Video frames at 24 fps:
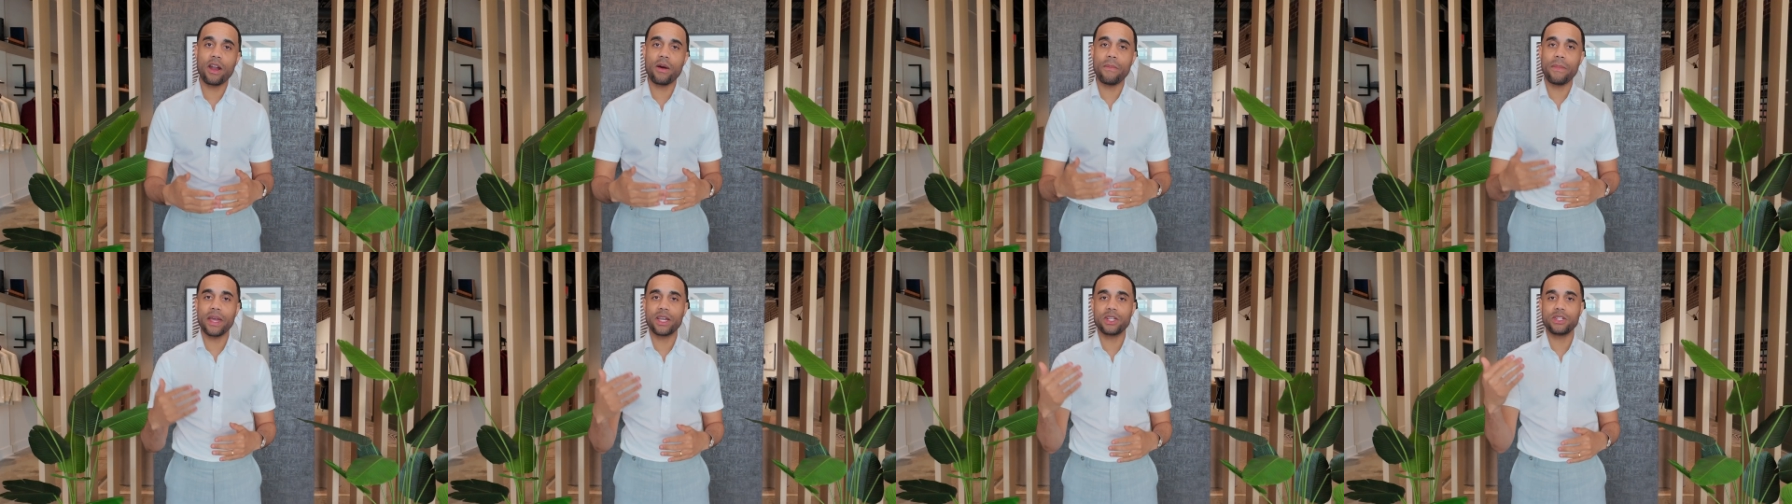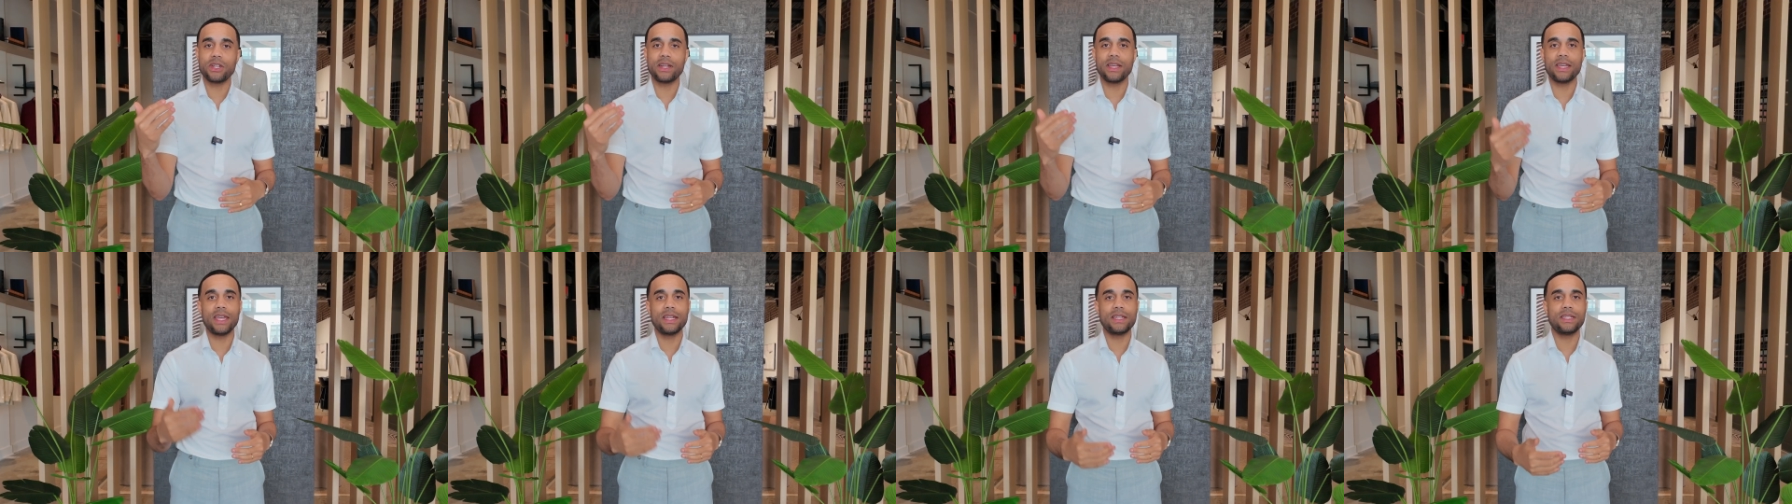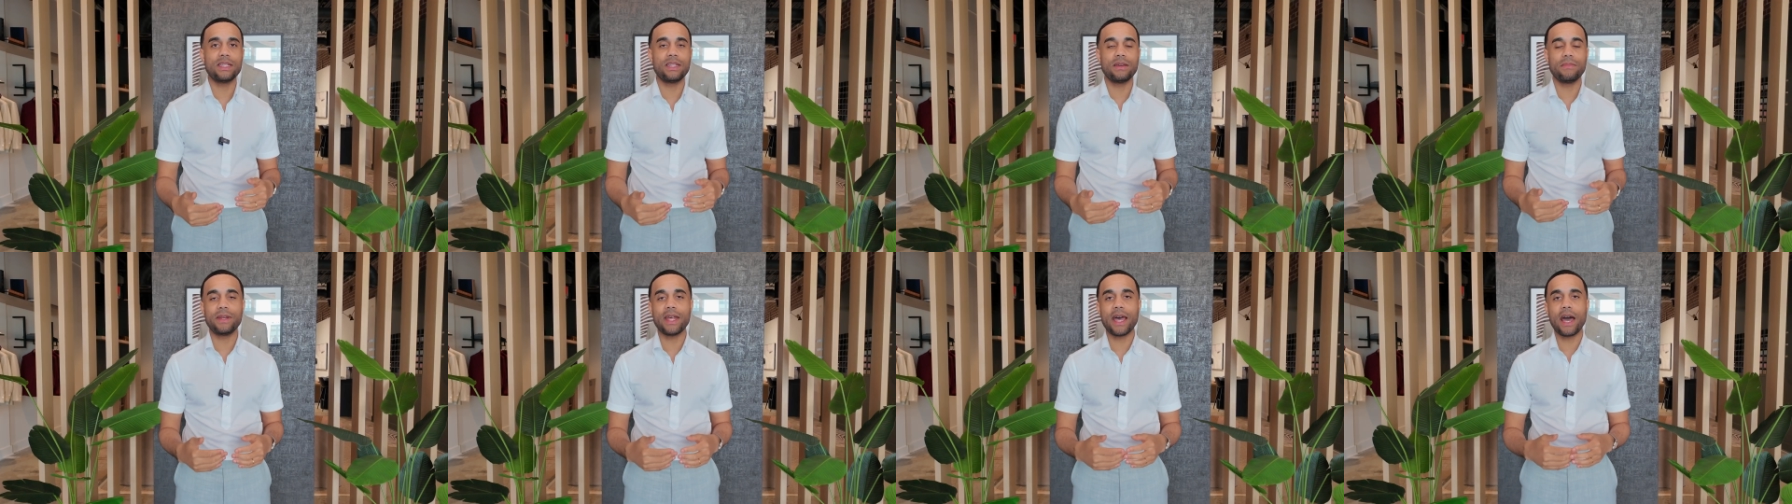I'll make sure to get to
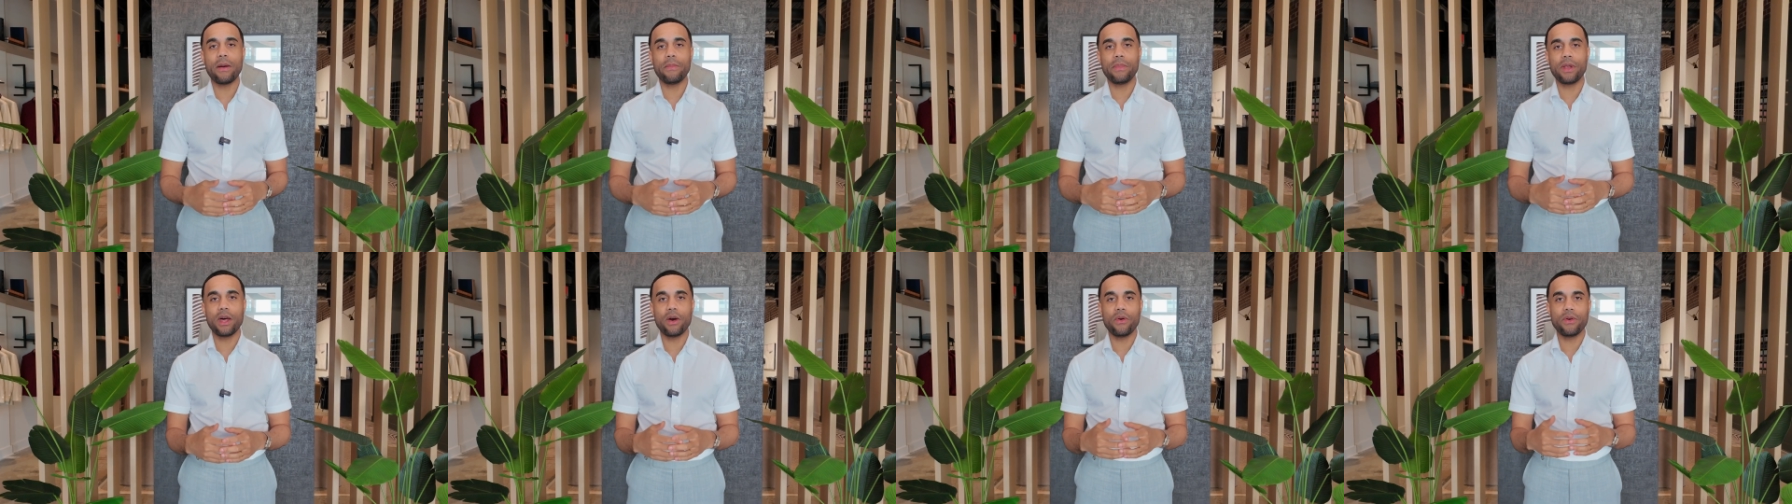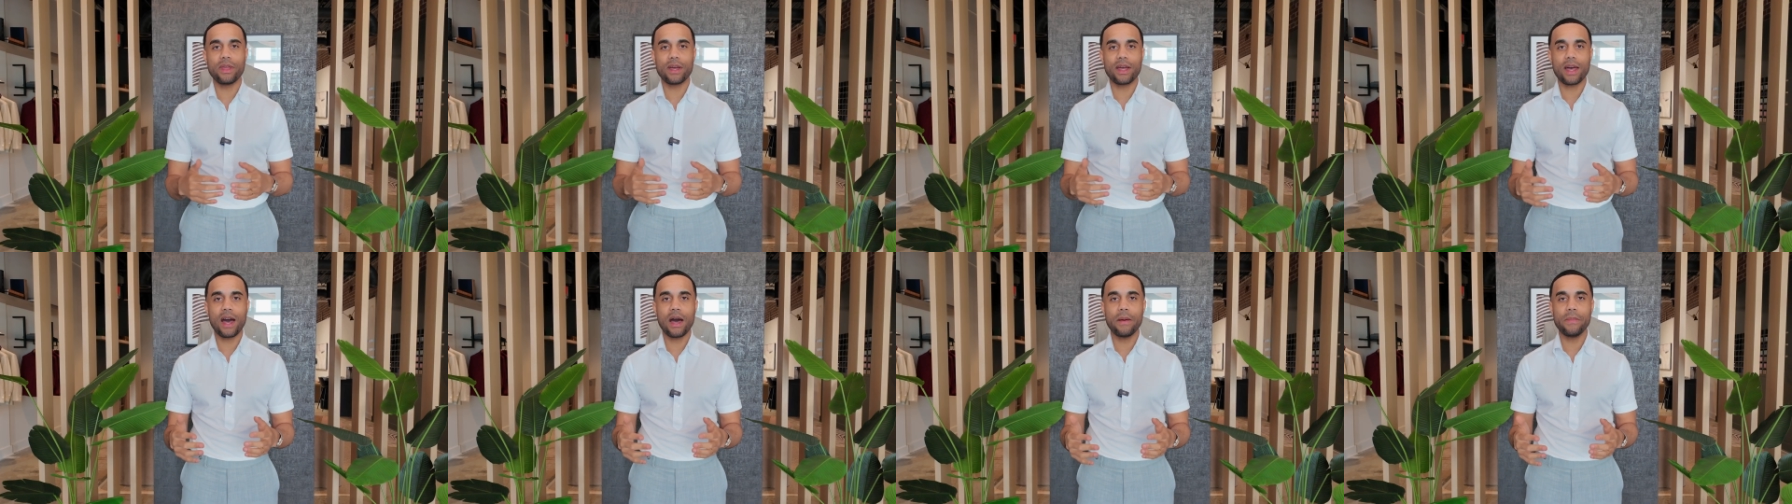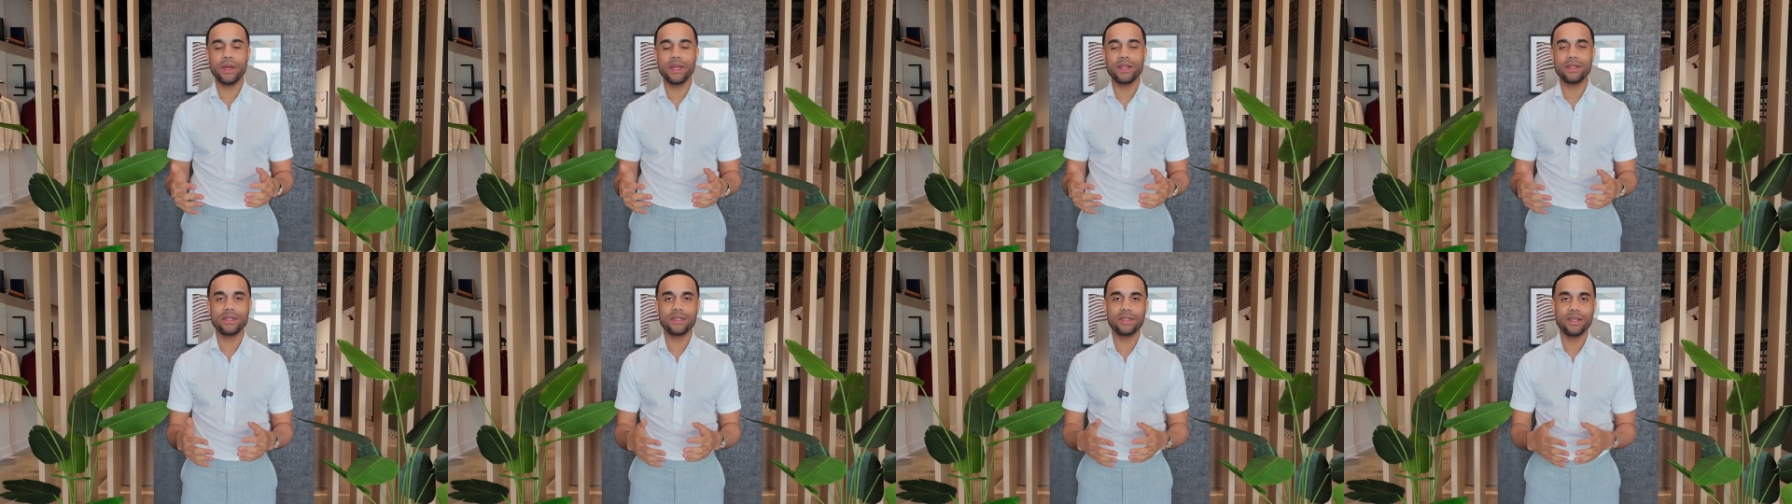them down below in the
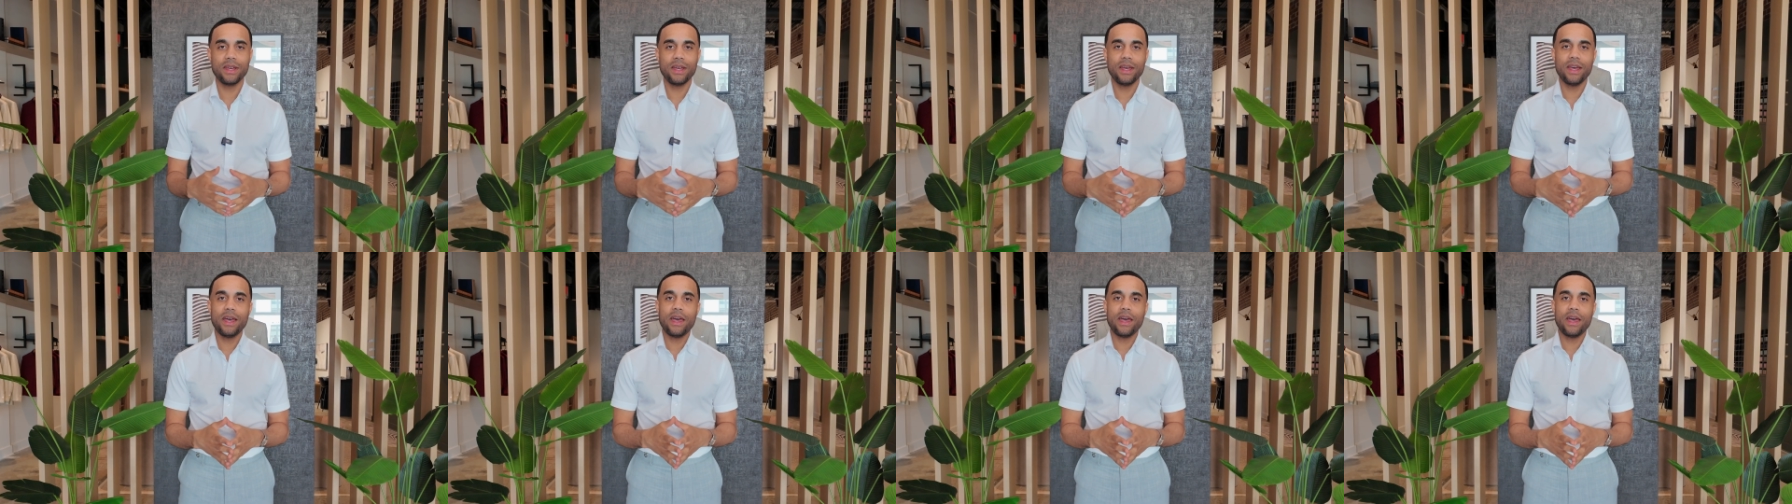comments.